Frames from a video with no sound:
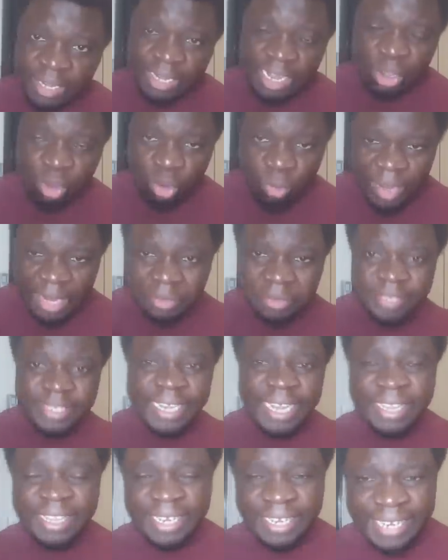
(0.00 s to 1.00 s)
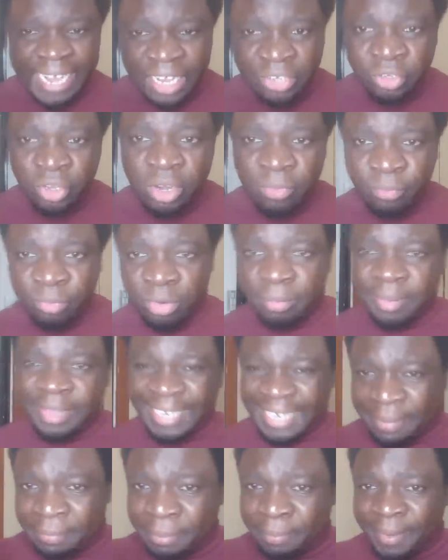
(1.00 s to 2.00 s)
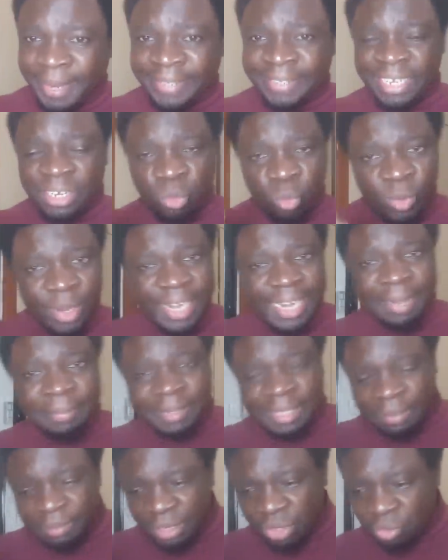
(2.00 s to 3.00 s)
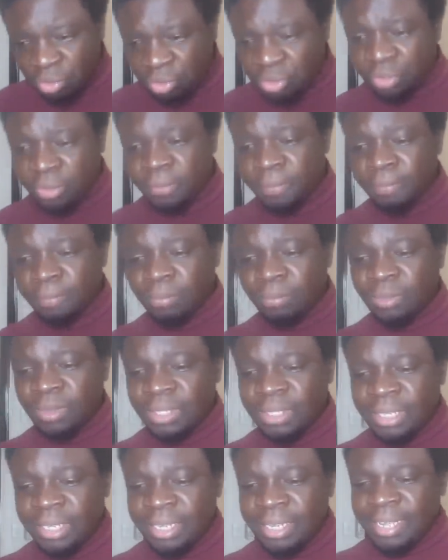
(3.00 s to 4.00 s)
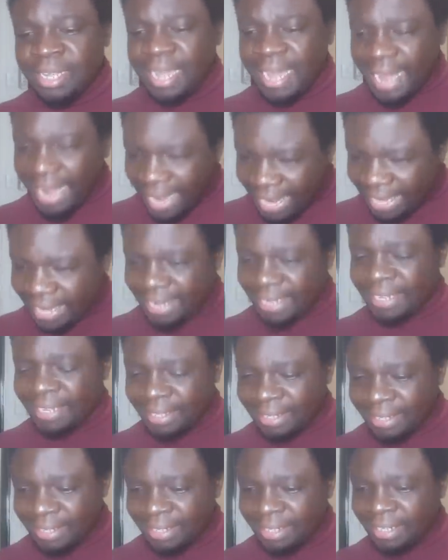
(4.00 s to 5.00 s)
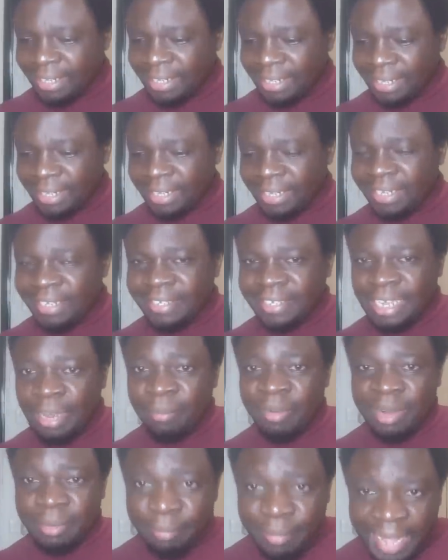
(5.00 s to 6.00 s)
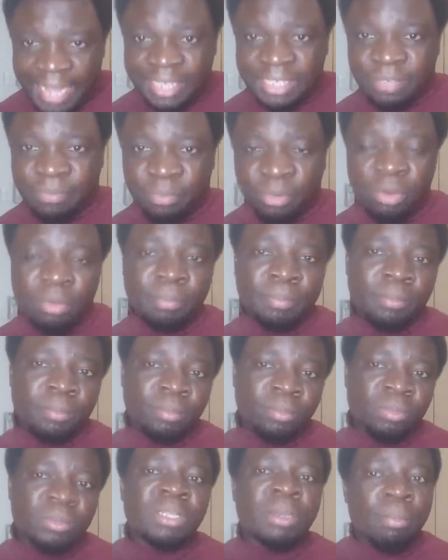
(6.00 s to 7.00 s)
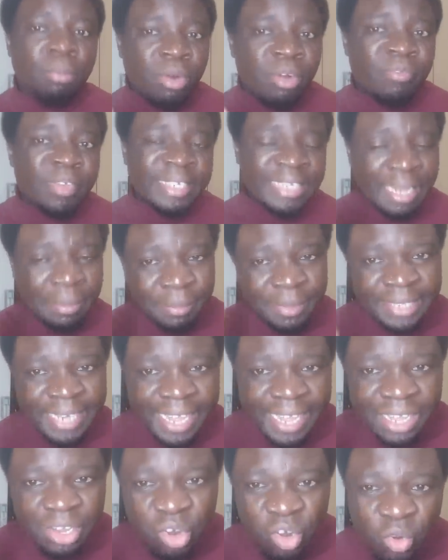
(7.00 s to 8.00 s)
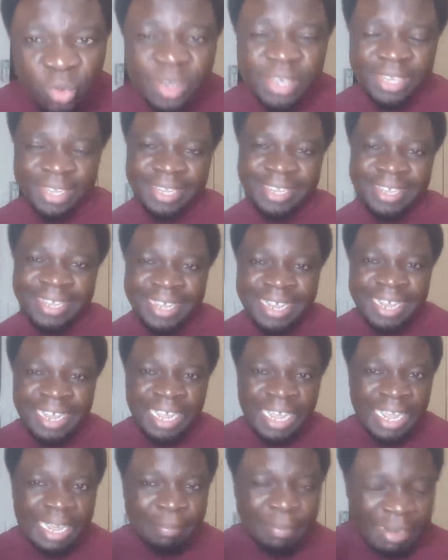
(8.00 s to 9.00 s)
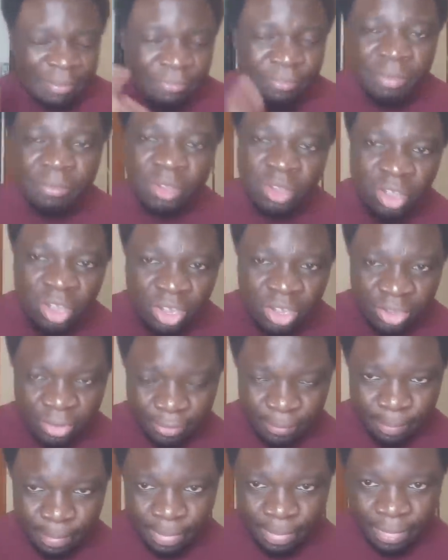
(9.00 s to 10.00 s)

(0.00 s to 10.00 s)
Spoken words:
Now we want to check the reaction from the Deputy President William Samoei Ruto and some remarks from Professor Mutahi Ngunyi. But before we go